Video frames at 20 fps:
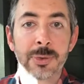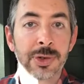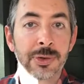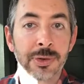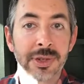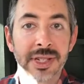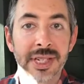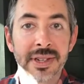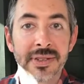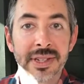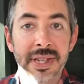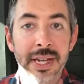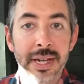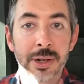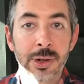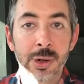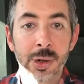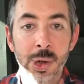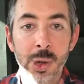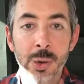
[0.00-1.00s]
which receives
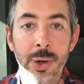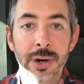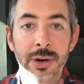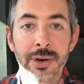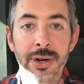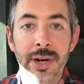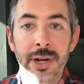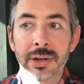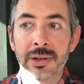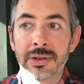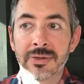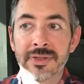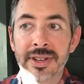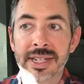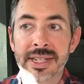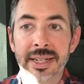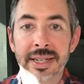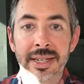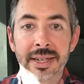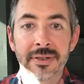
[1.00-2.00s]
a $200
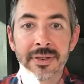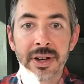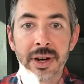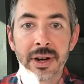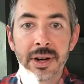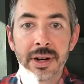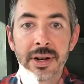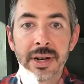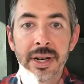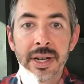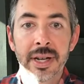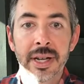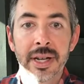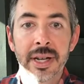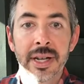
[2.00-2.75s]
Visa gift card,